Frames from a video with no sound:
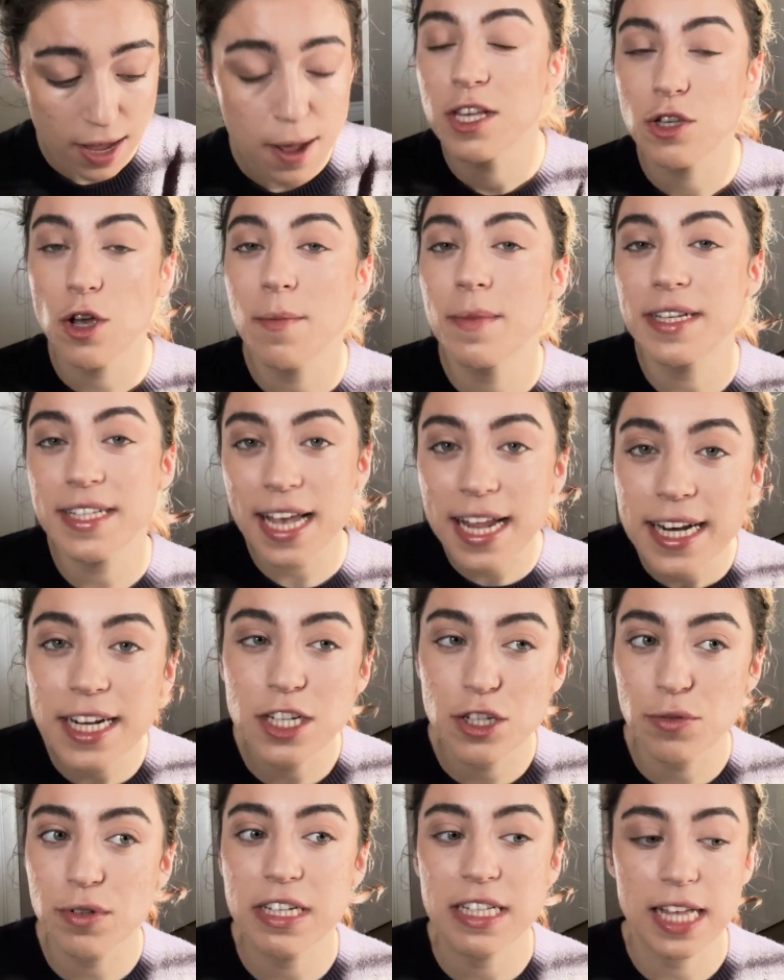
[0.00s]
So I'm excited
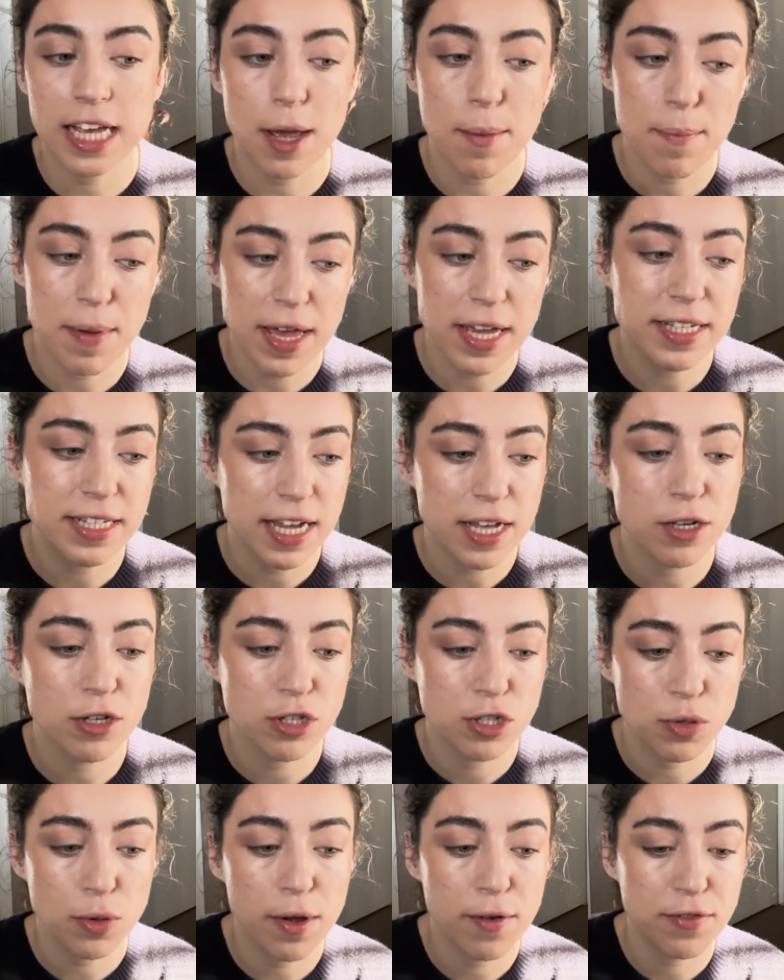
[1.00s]
to read, like, a big Taylor
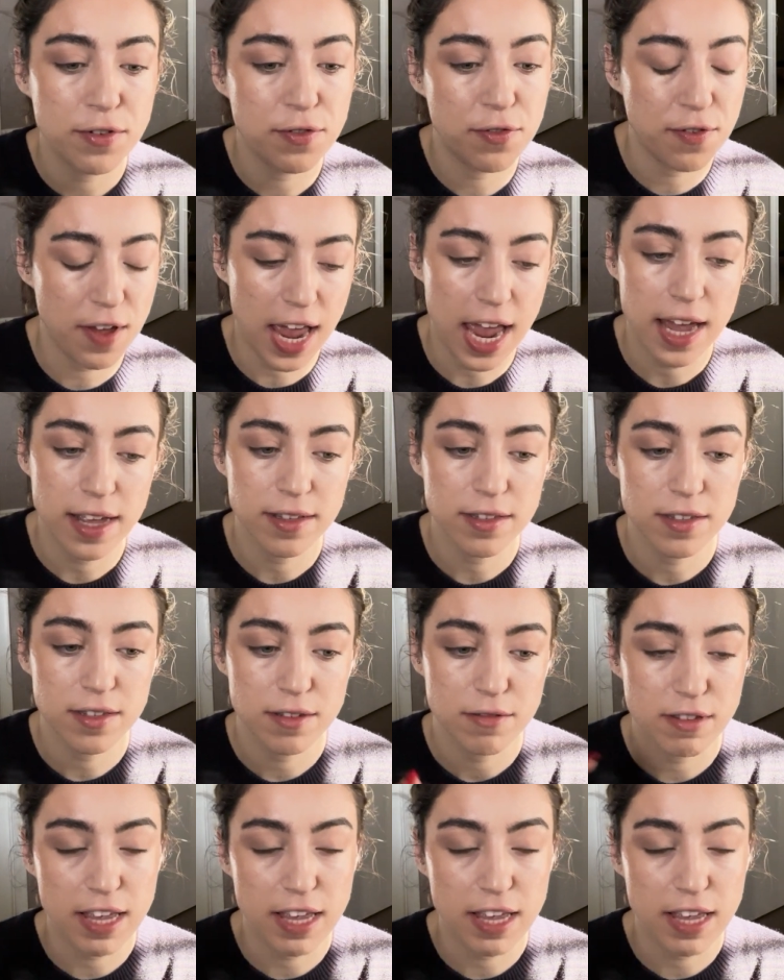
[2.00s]
Swift fan's